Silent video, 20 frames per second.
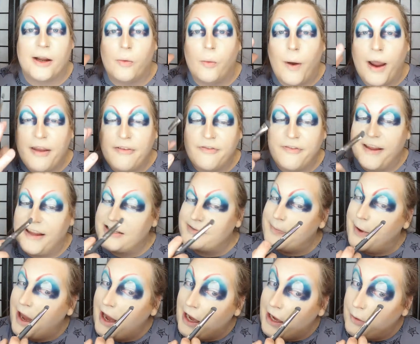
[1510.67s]
like white face
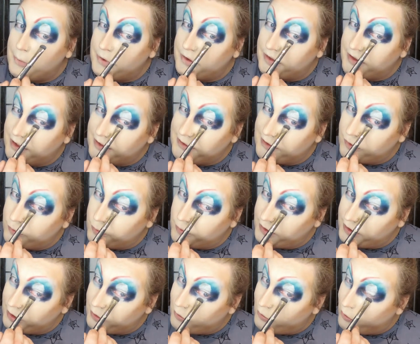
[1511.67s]
paint with like these
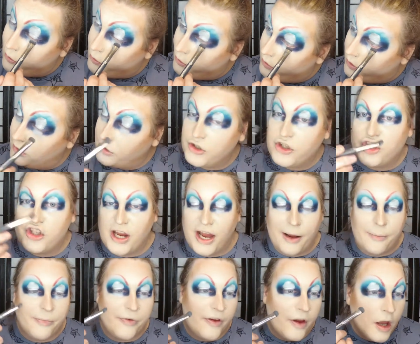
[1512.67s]
really cool
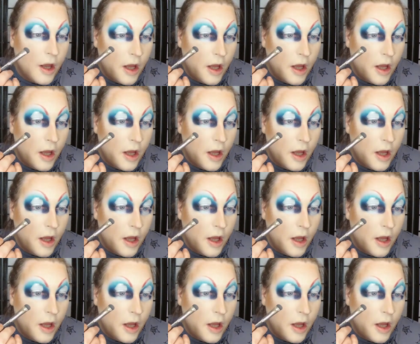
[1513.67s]
shapes.